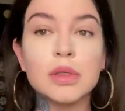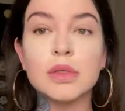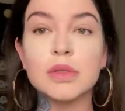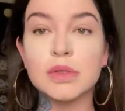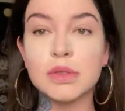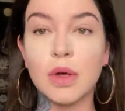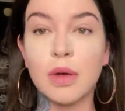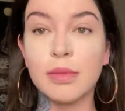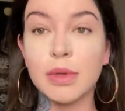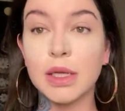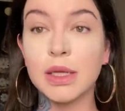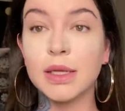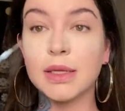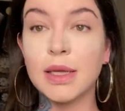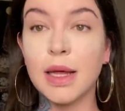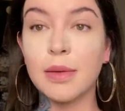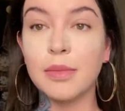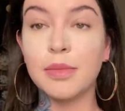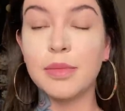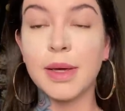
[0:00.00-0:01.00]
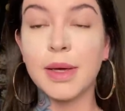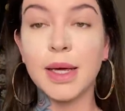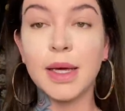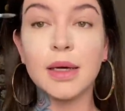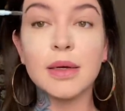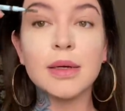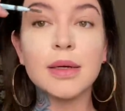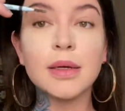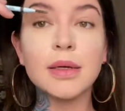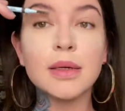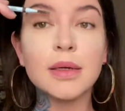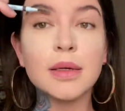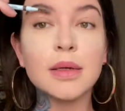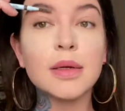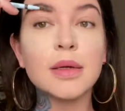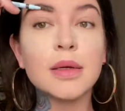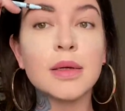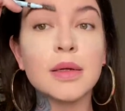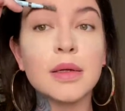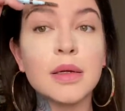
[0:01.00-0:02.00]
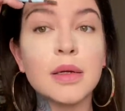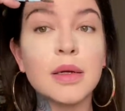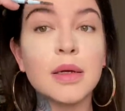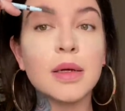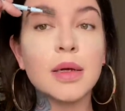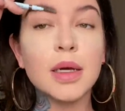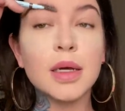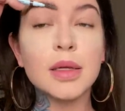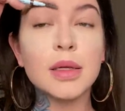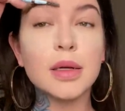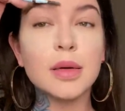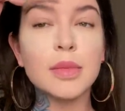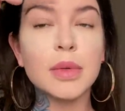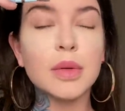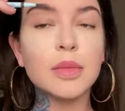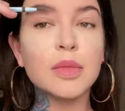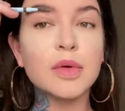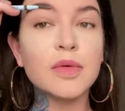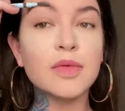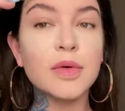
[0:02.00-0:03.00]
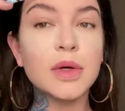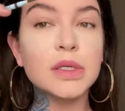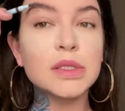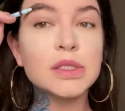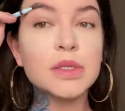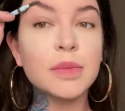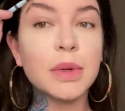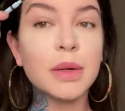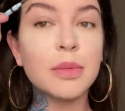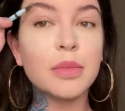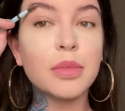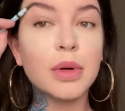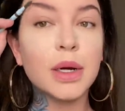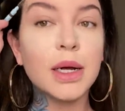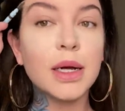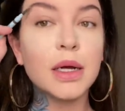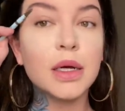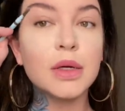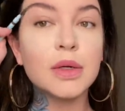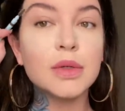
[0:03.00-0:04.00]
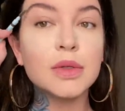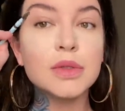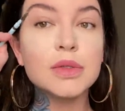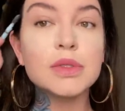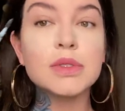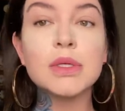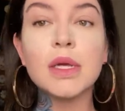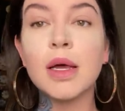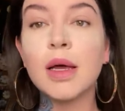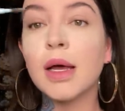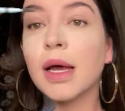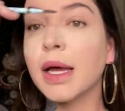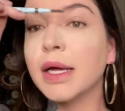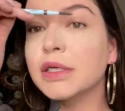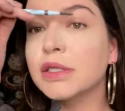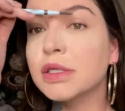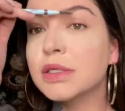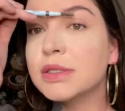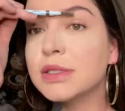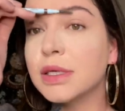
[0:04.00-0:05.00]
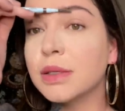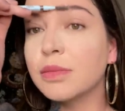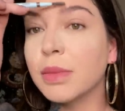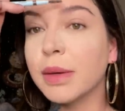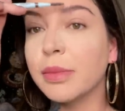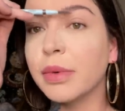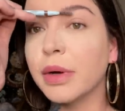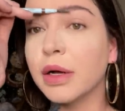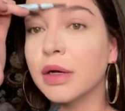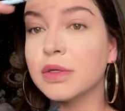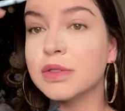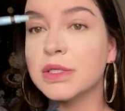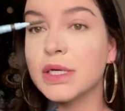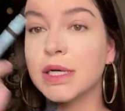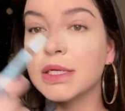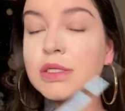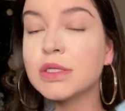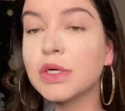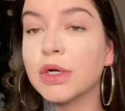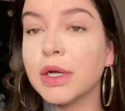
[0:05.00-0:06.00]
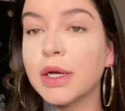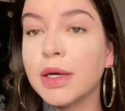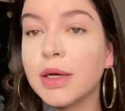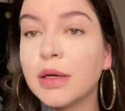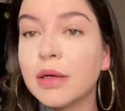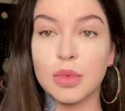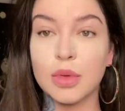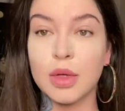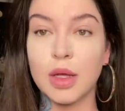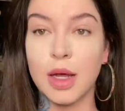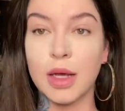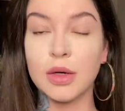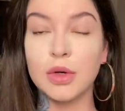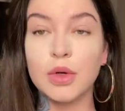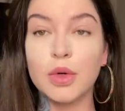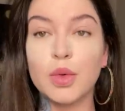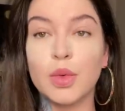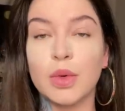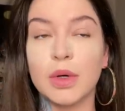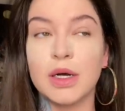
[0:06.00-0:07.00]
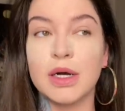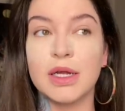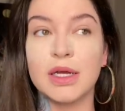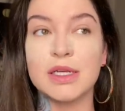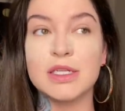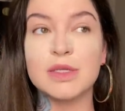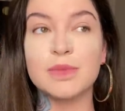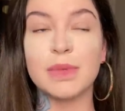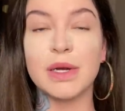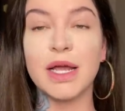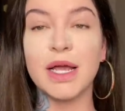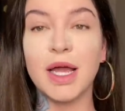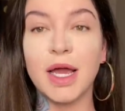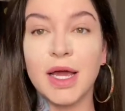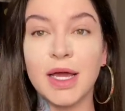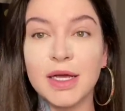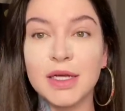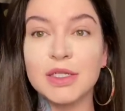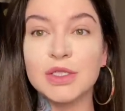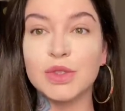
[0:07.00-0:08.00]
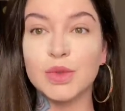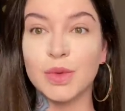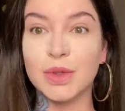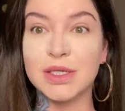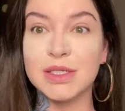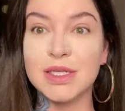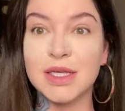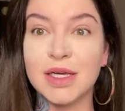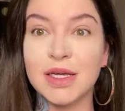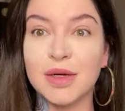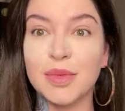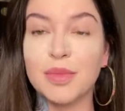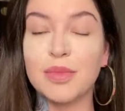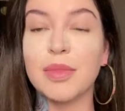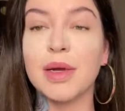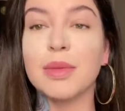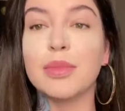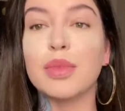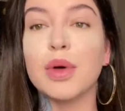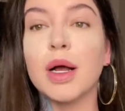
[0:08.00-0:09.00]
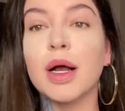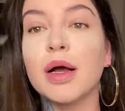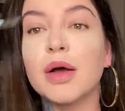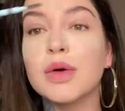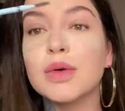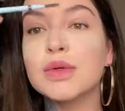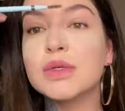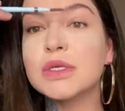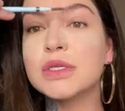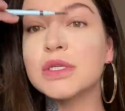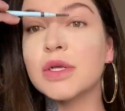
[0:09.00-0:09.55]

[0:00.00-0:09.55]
So I'm gonna let that bake and then I'm gonna move on to my brows. I just did my brows yesterday. I don't know what it is, but I hate tweezing my brows.